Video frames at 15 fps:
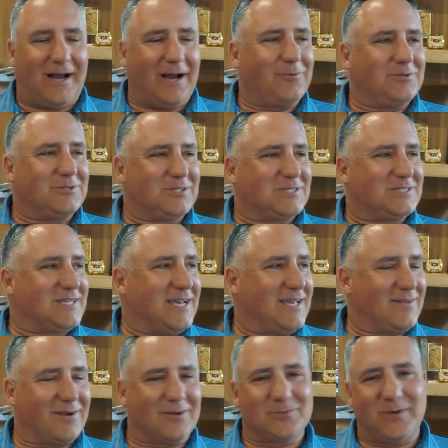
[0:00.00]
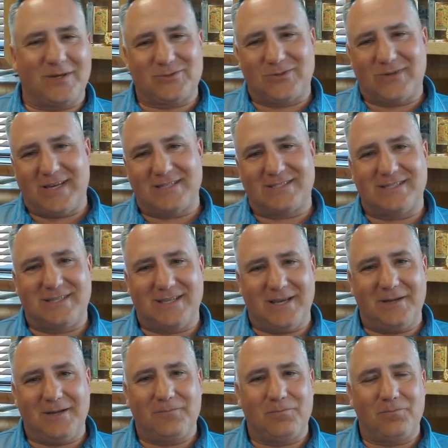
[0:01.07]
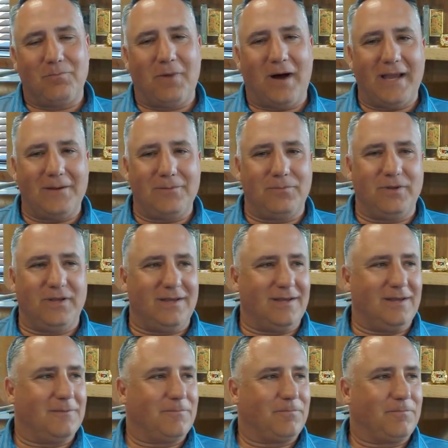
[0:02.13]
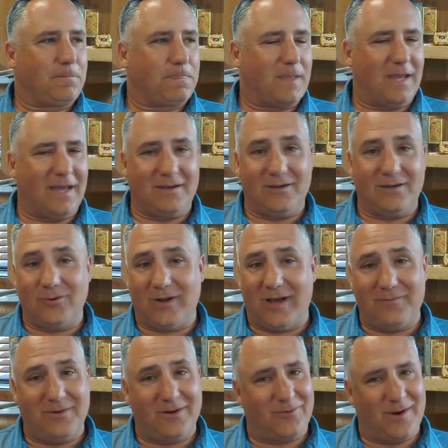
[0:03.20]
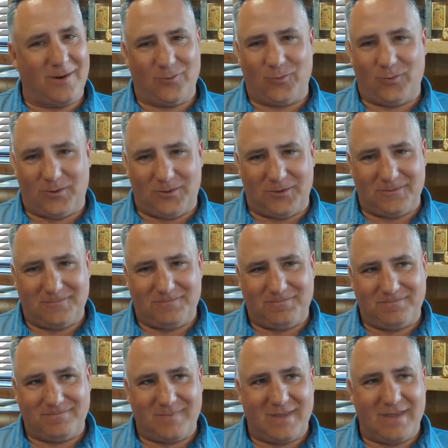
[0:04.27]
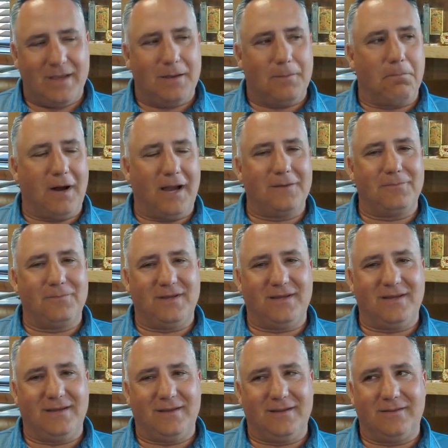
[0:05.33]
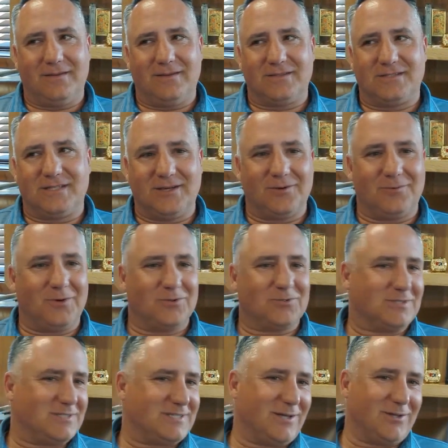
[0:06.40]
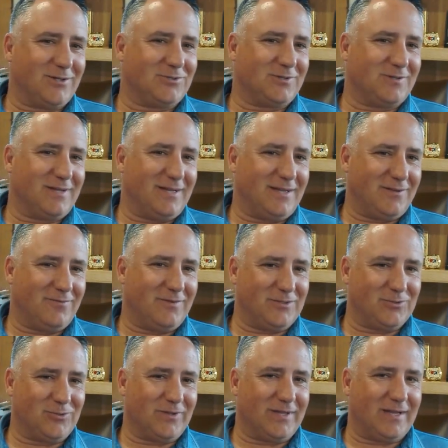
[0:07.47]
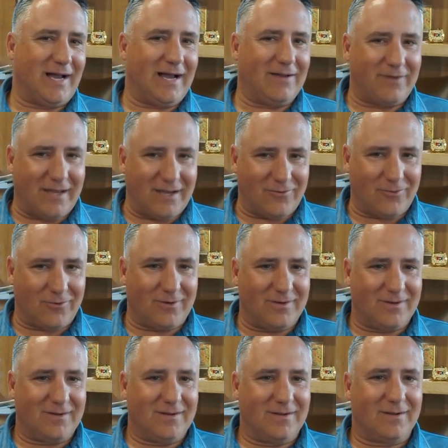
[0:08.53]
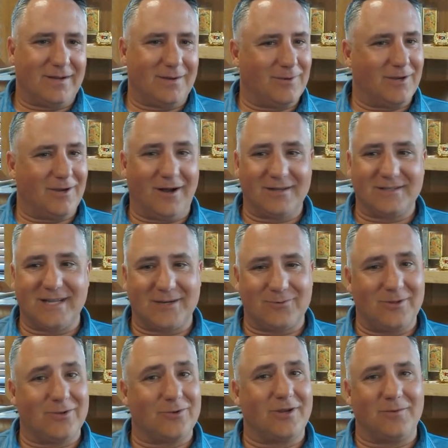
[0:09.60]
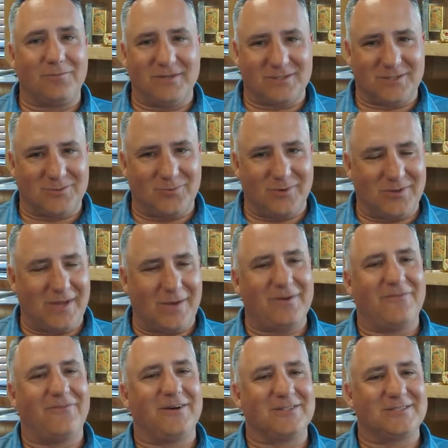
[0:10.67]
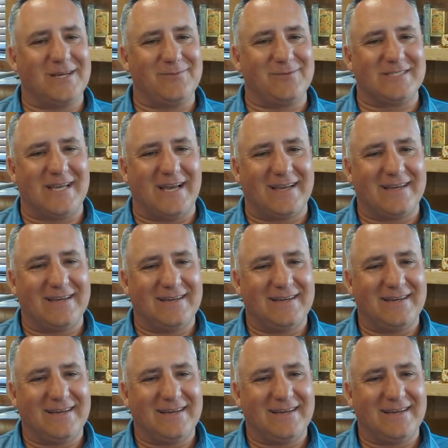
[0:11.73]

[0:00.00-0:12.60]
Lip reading: I would just say that our special guest today might be, and you and I have been around the world, might be the single most intelligent individual that I've ever come in contact with or done business with. Would that be a fair statement, Zach?